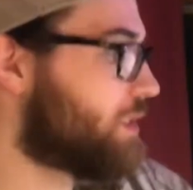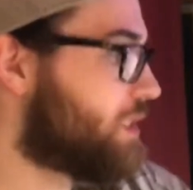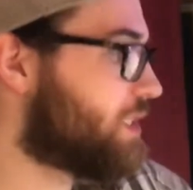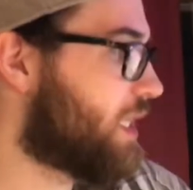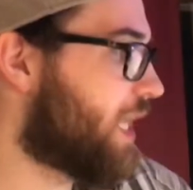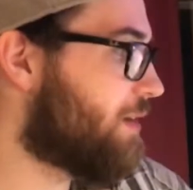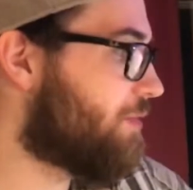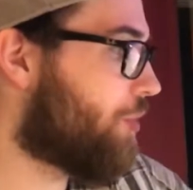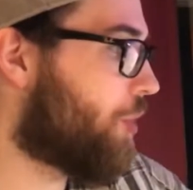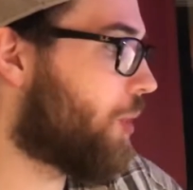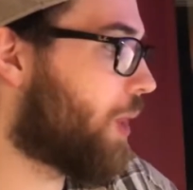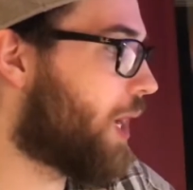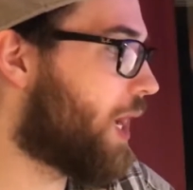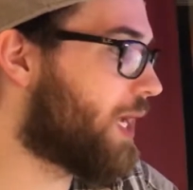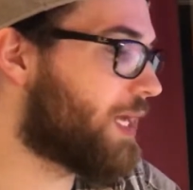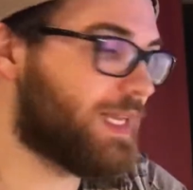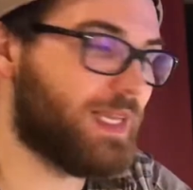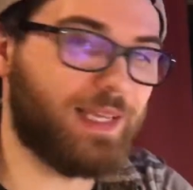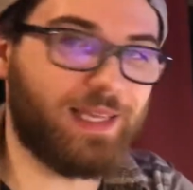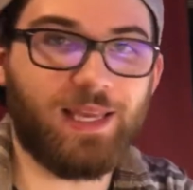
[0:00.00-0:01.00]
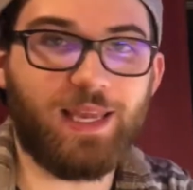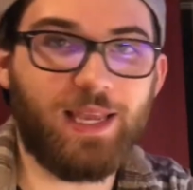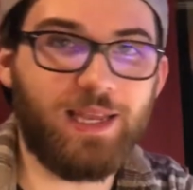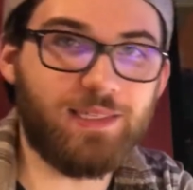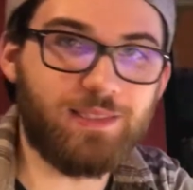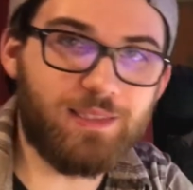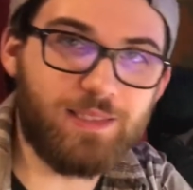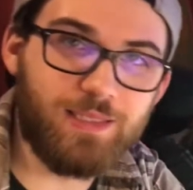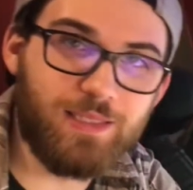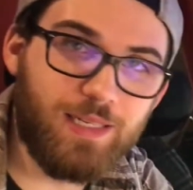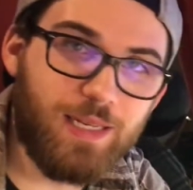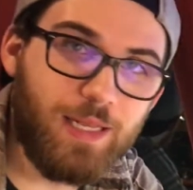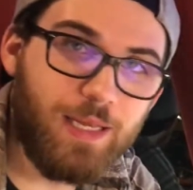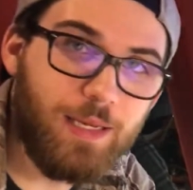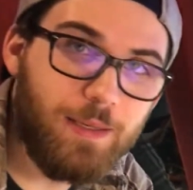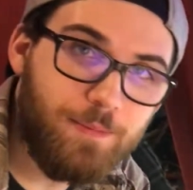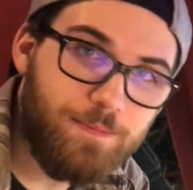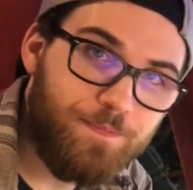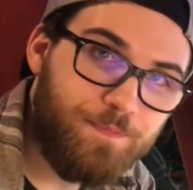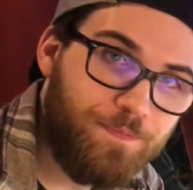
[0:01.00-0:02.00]
Save-A-Lot in Kansas
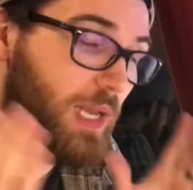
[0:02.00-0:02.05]
City.